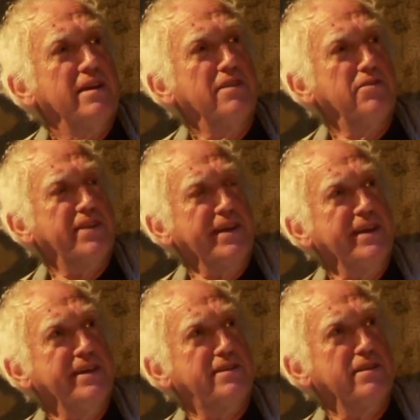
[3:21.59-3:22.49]
Everything
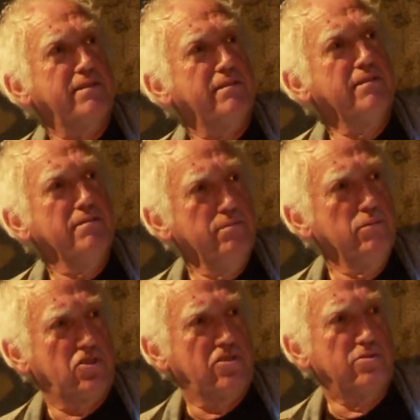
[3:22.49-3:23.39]
he did
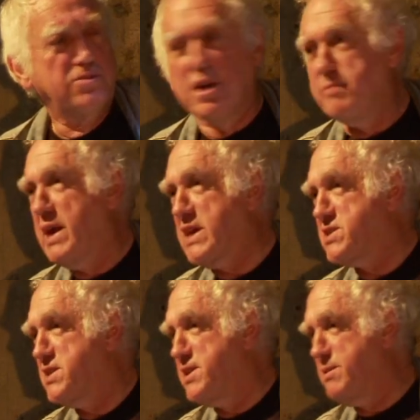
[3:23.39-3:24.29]
was called
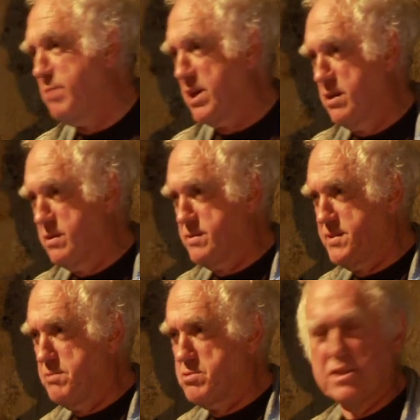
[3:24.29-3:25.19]
Dymaxion
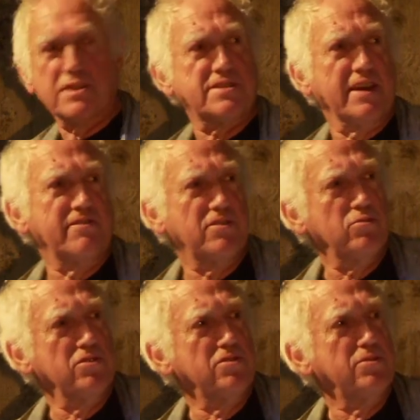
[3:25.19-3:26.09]
because he was going to save the
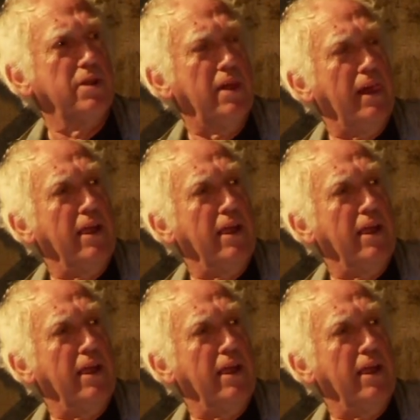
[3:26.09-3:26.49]
world.